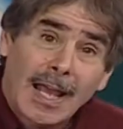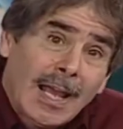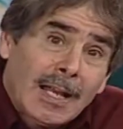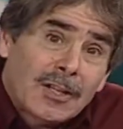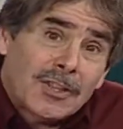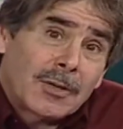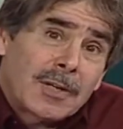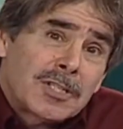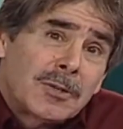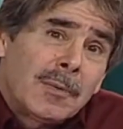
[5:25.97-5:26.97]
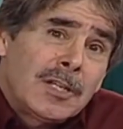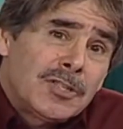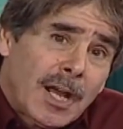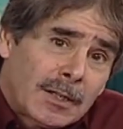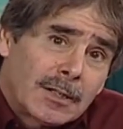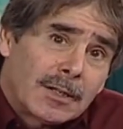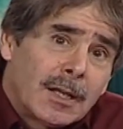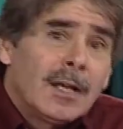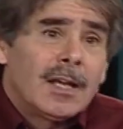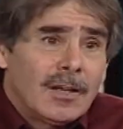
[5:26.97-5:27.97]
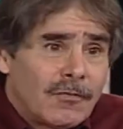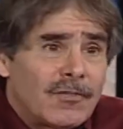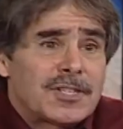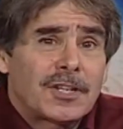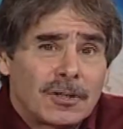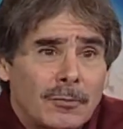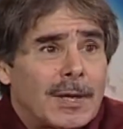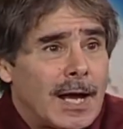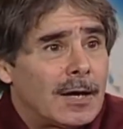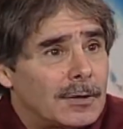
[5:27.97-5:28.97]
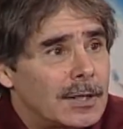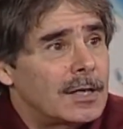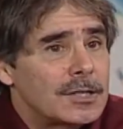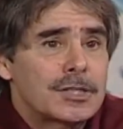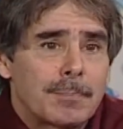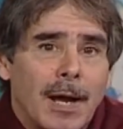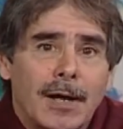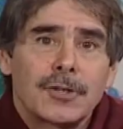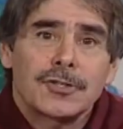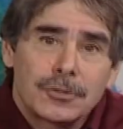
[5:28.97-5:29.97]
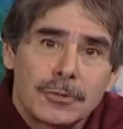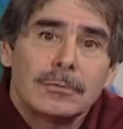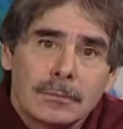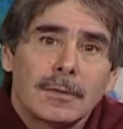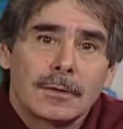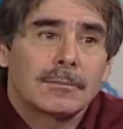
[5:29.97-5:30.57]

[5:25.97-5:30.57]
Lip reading: and theories are rejected if physical reality conspires to